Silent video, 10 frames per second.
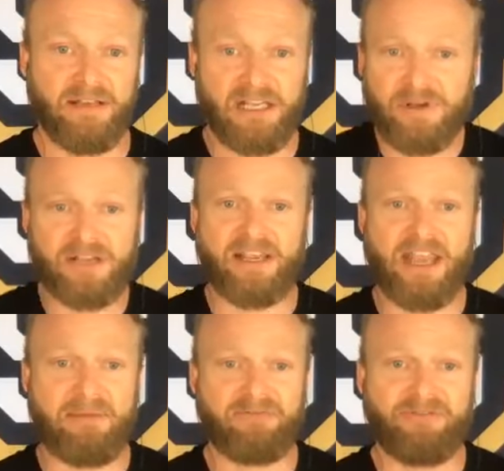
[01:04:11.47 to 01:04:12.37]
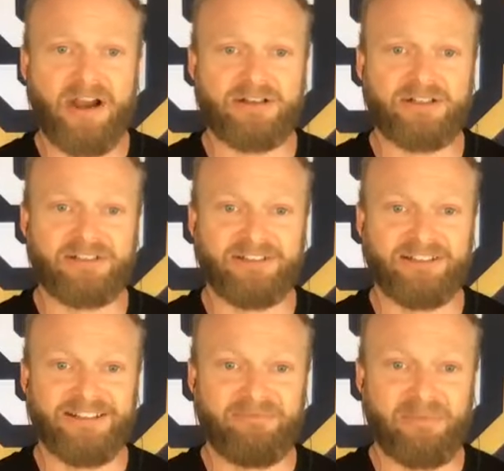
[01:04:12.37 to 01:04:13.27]
is because I came in fresh,
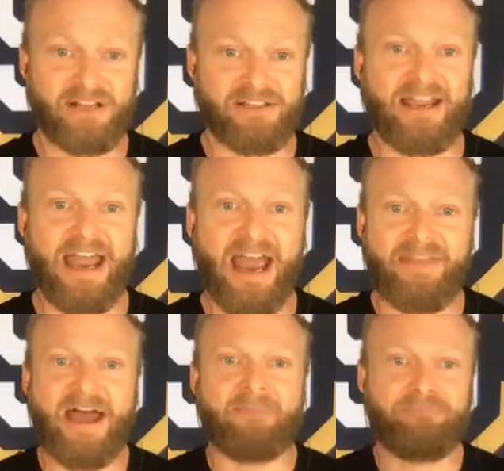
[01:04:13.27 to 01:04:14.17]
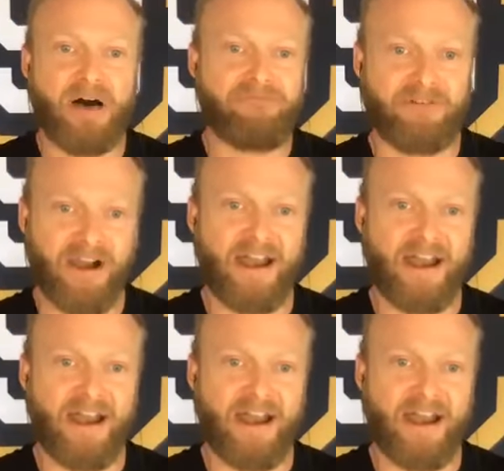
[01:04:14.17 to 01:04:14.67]
because I had that buffer.